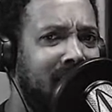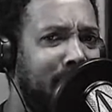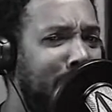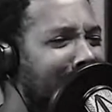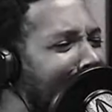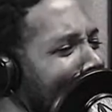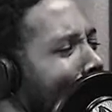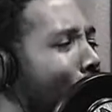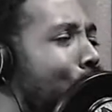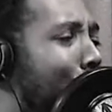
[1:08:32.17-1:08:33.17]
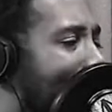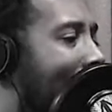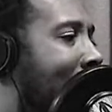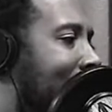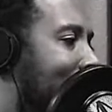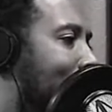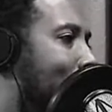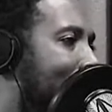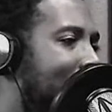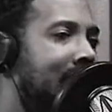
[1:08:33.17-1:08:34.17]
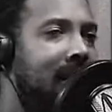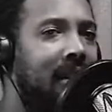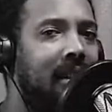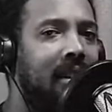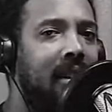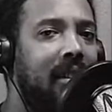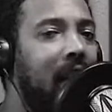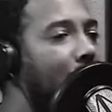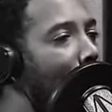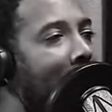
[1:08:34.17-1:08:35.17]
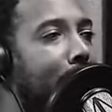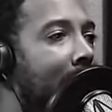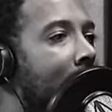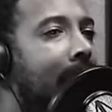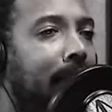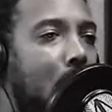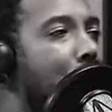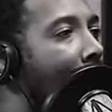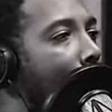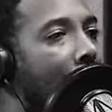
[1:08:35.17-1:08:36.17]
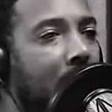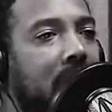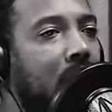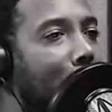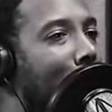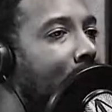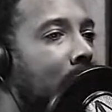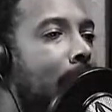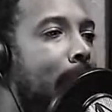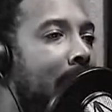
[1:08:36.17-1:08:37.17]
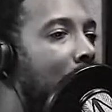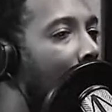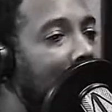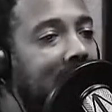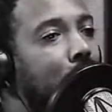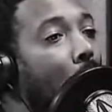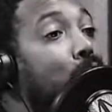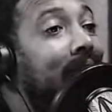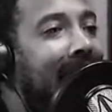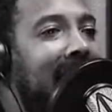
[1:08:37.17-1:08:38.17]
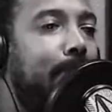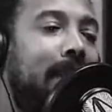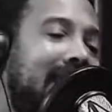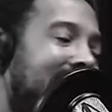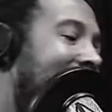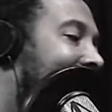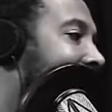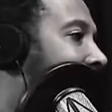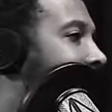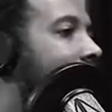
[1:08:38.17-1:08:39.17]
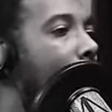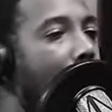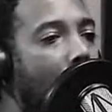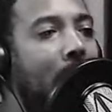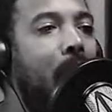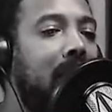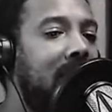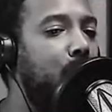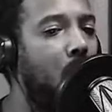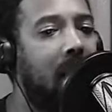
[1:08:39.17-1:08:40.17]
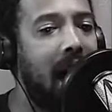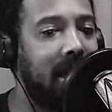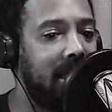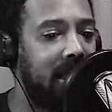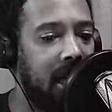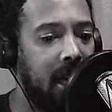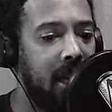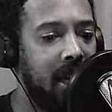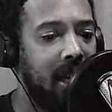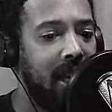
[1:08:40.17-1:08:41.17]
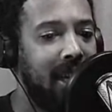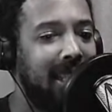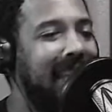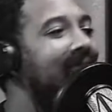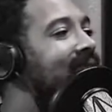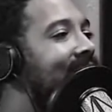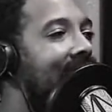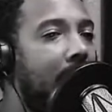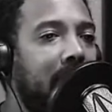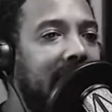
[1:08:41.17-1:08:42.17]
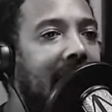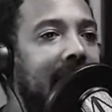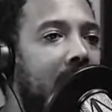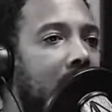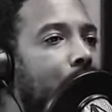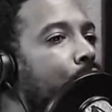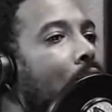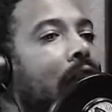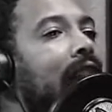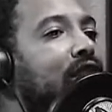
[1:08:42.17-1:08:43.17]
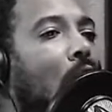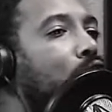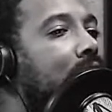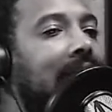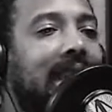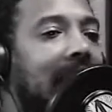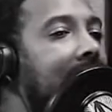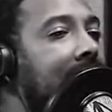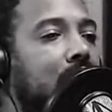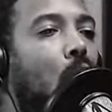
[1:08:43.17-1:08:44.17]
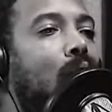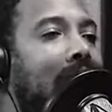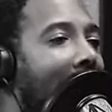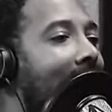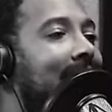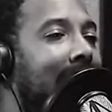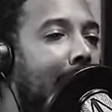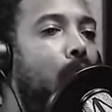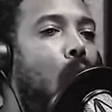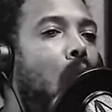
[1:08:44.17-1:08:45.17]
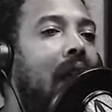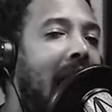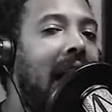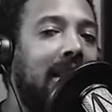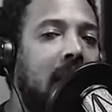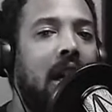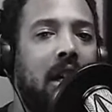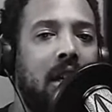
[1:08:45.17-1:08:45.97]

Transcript: Man, get the fuck out of here, man. That's why I'm like, man, then you got motherfuckers talking about, you know, and it's no diss, but it's like, God, come on, man, with this Wakanda shit. Disney gave us that narrative. There is no such thing as no goddamn Wakanda.